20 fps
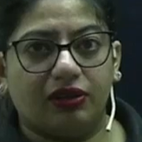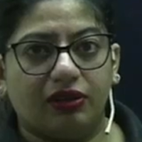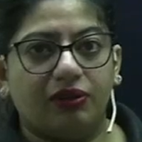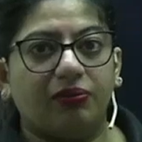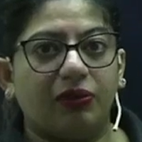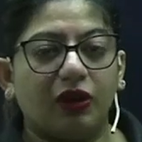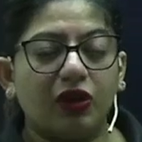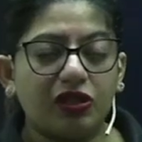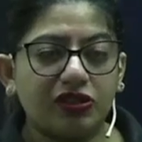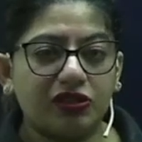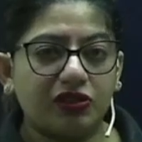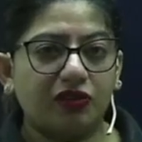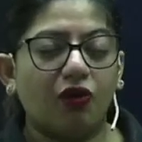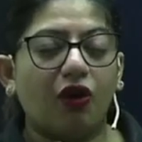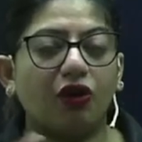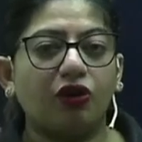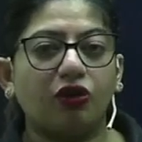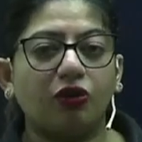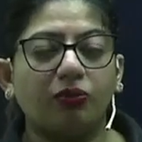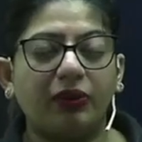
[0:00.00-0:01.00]
because we
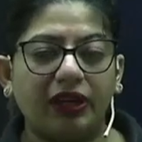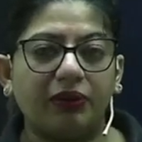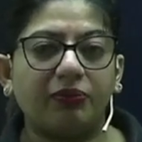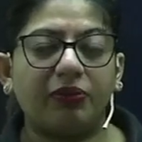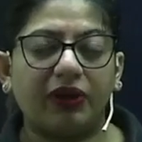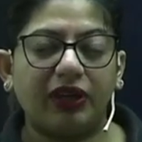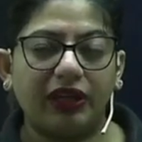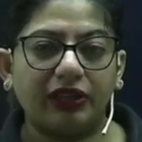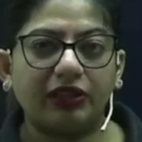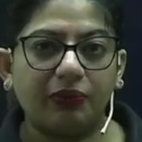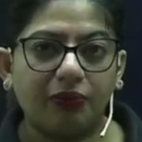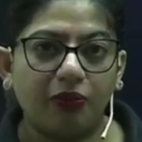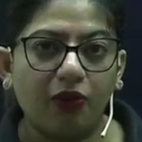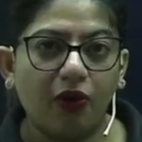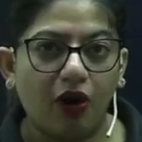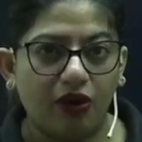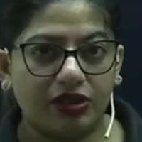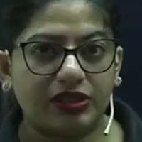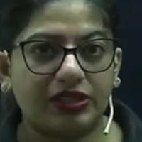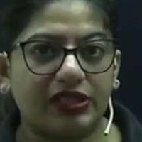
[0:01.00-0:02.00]
want to make, break the
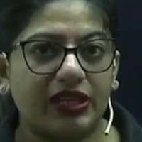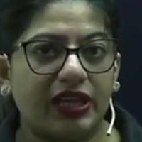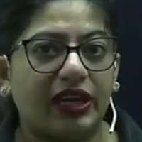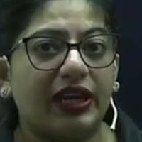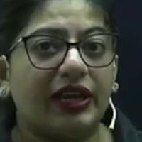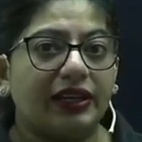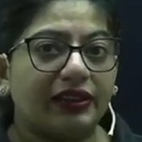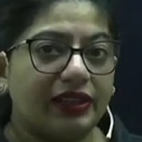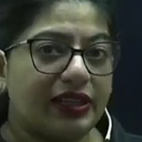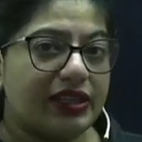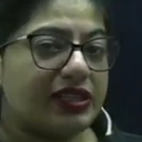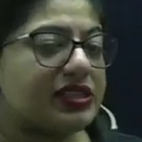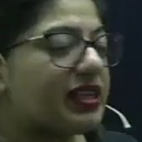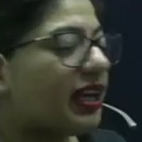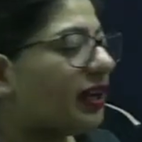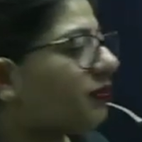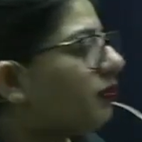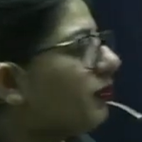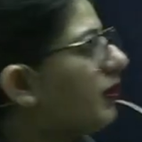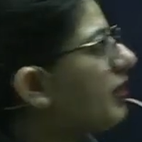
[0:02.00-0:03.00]
bonds. This take place